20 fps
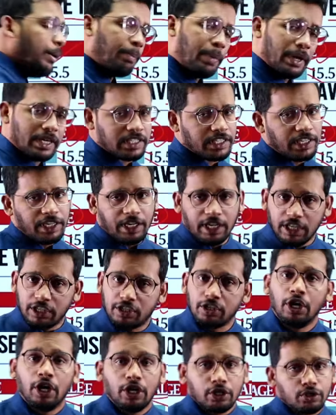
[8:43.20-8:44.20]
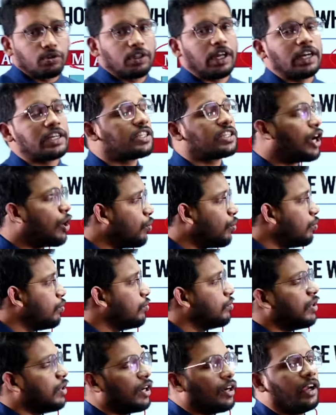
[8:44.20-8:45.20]
percentage. So that's how
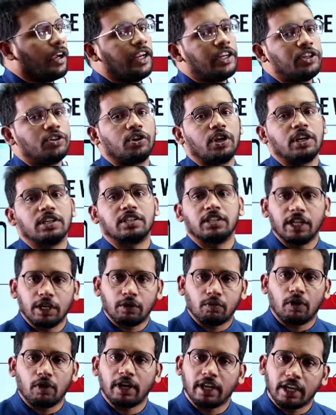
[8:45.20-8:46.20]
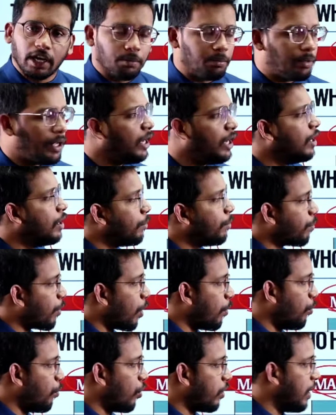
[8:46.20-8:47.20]
the education equality can be
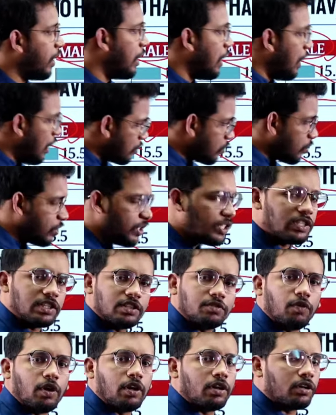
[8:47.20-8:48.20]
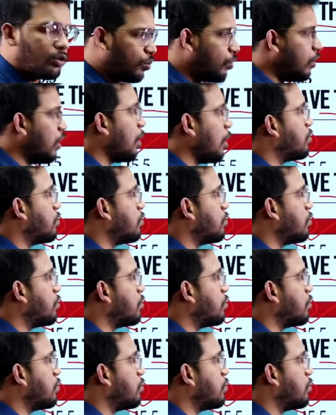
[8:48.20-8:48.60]
promoted. So this is one good